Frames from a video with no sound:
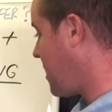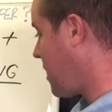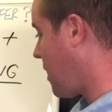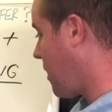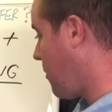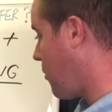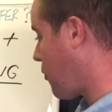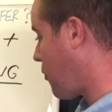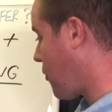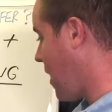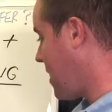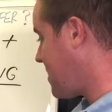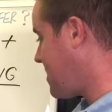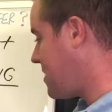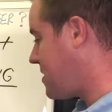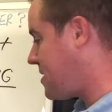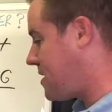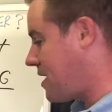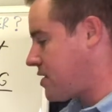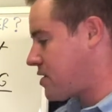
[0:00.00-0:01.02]
and
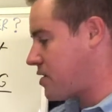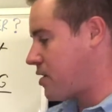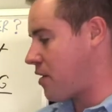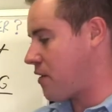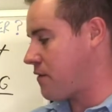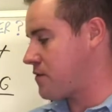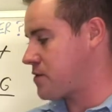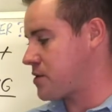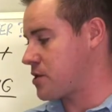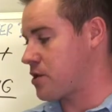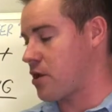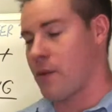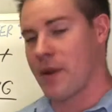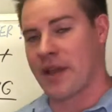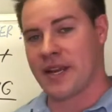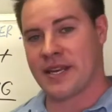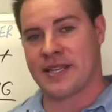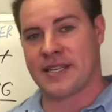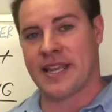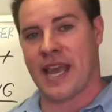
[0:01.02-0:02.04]
compresses these nerves
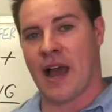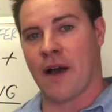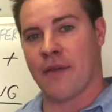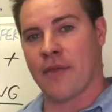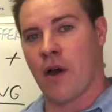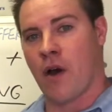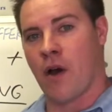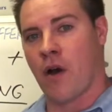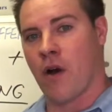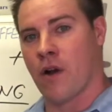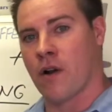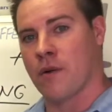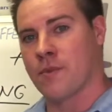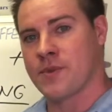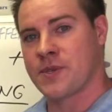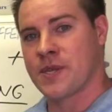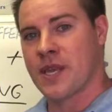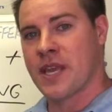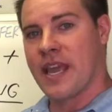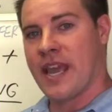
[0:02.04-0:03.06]
going down the
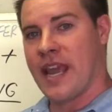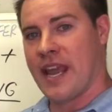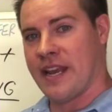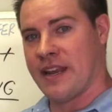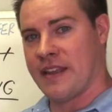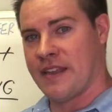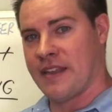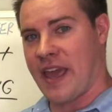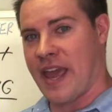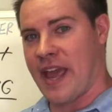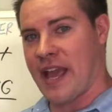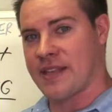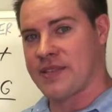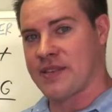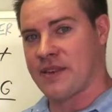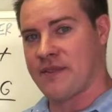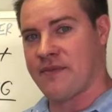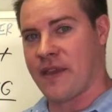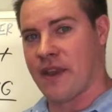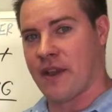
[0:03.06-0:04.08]
arms into the hands
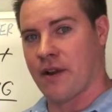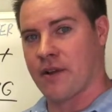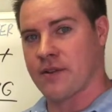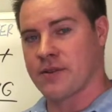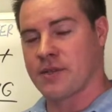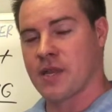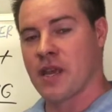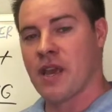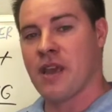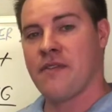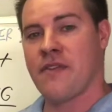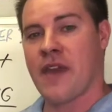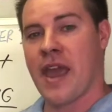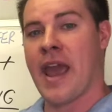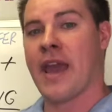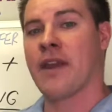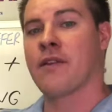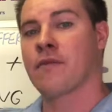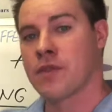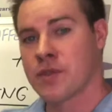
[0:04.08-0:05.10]
and fingers. The
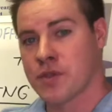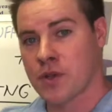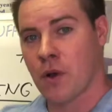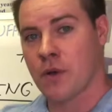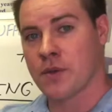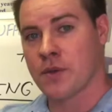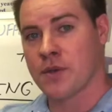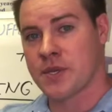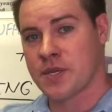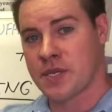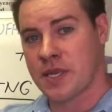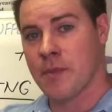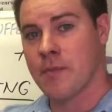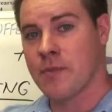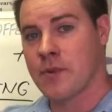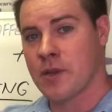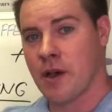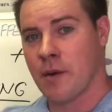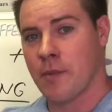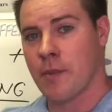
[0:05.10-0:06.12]
end result
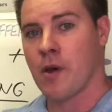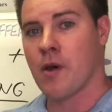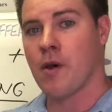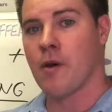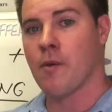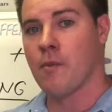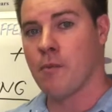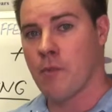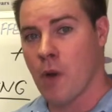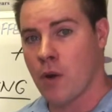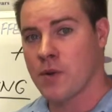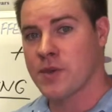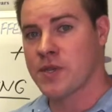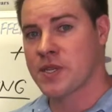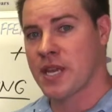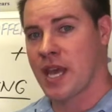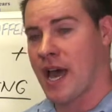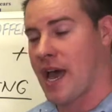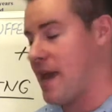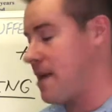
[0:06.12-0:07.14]
symptom most
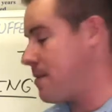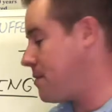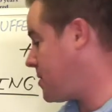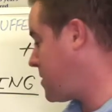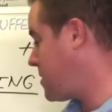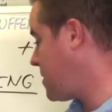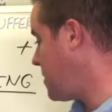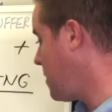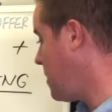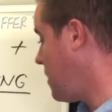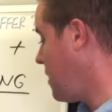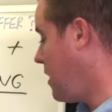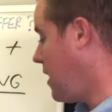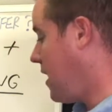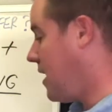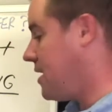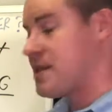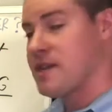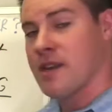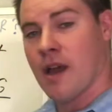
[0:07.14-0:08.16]
times
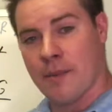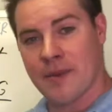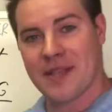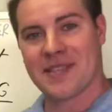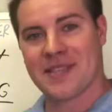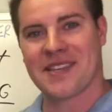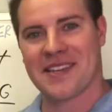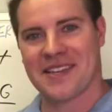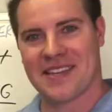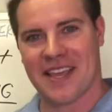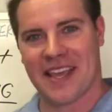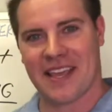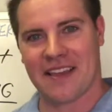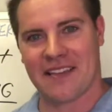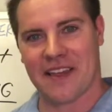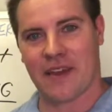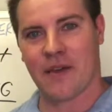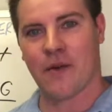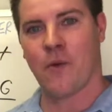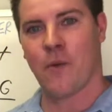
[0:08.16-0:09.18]
is numbness and
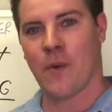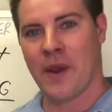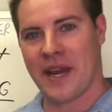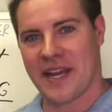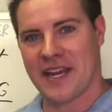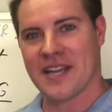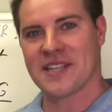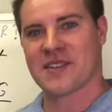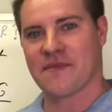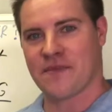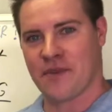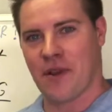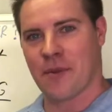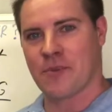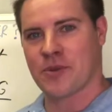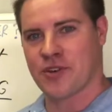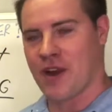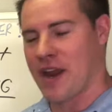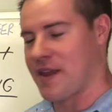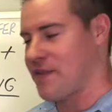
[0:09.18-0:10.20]
tingling, weakness of grip
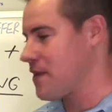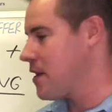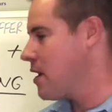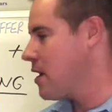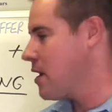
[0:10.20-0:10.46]
strength.